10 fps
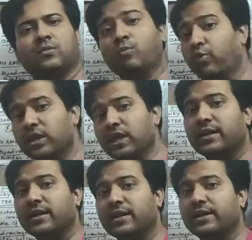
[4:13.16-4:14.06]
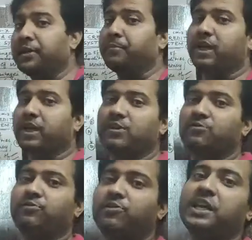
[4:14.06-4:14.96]
More than that, it
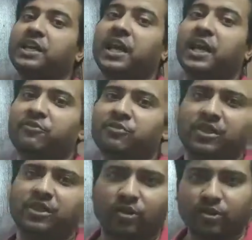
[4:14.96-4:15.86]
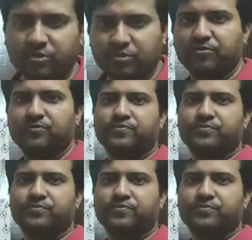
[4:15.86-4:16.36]
became very heavy also.